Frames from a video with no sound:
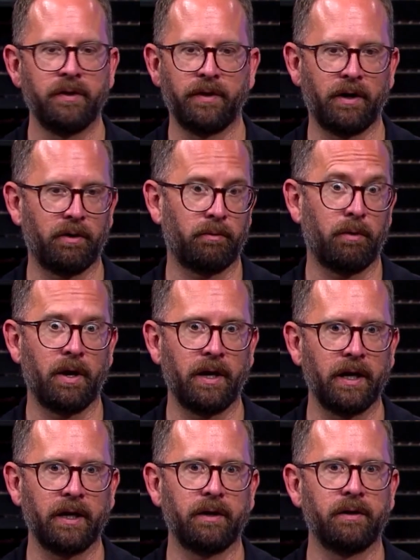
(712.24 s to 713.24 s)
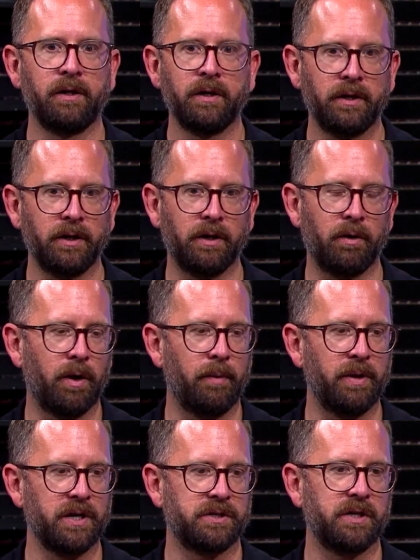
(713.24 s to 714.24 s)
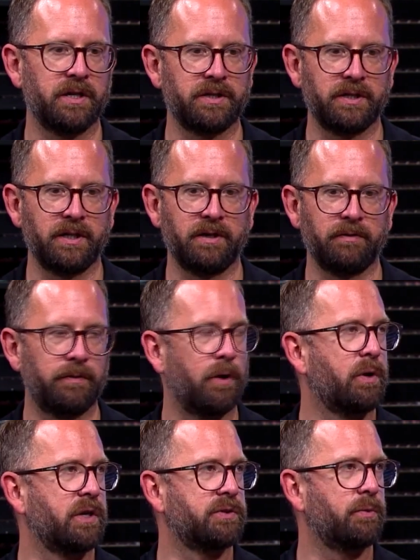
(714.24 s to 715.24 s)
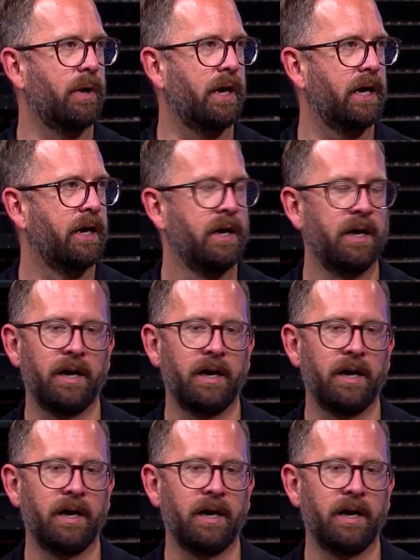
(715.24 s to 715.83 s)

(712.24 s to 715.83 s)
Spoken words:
that are running, a business in a focused way.